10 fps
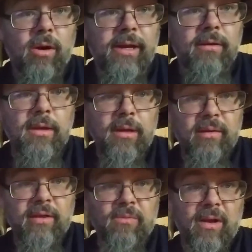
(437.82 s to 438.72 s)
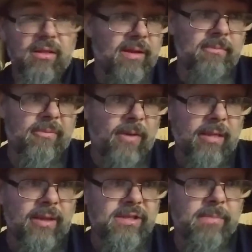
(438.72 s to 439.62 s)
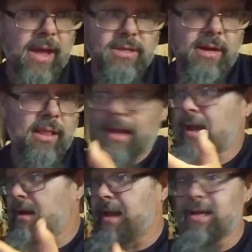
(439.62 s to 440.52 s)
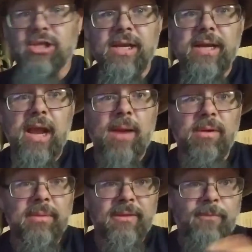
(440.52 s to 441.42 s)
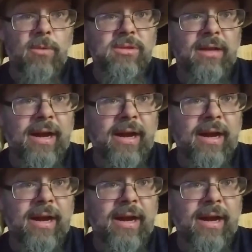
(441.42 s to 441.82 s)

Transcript: Because, well, I'm a fat, lazy bastard. Hell, I got an HD camera, but the phone's right here.